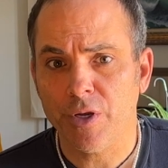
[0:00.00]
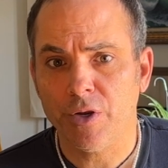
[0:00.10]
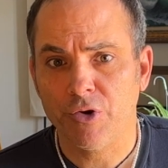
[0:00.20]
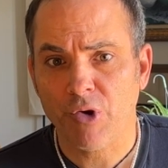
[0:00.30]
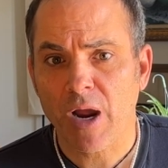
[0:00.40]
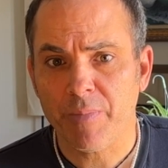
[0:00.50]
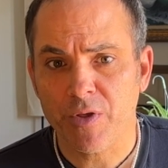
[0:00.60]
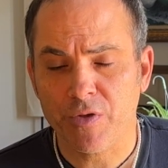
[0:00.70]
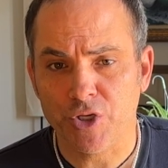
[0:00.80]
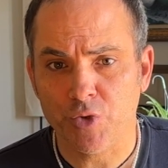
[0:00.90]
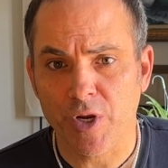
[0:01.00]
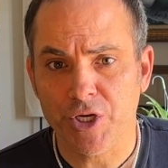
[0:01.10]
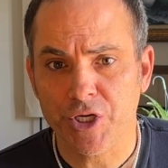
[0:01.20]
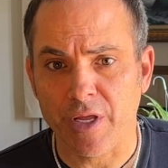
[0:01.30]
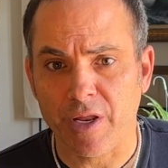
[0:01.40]
crappy
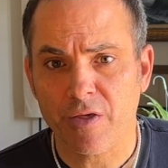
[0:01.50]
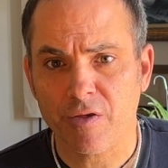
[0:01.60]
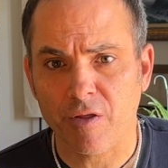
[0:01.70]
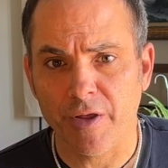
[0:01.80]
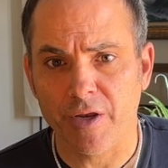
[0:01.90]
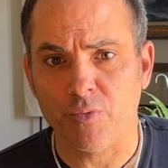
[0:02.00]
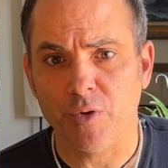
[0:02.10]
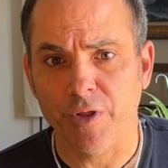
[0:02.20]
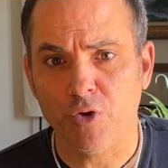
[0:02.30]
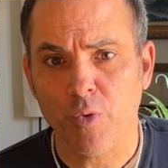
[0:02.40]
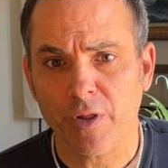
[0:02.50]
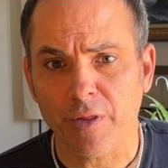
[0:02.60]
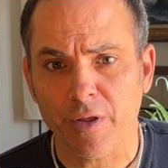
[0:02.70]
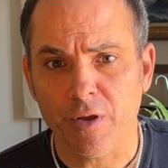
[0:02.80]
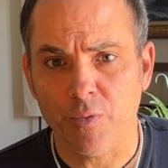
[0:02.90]
situation that escalated really
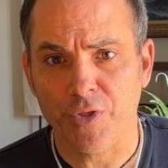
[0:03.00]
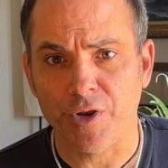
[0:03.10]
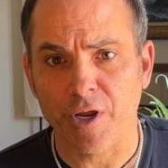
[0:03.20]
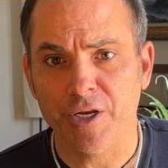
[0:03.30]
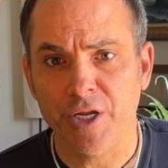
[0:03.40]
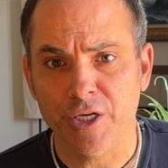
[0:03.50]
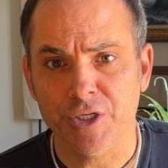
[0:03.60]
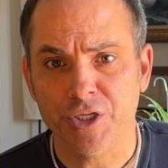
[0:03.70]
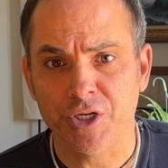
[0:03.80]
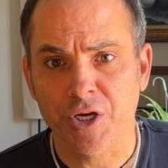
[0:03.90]
quickly with an unhinged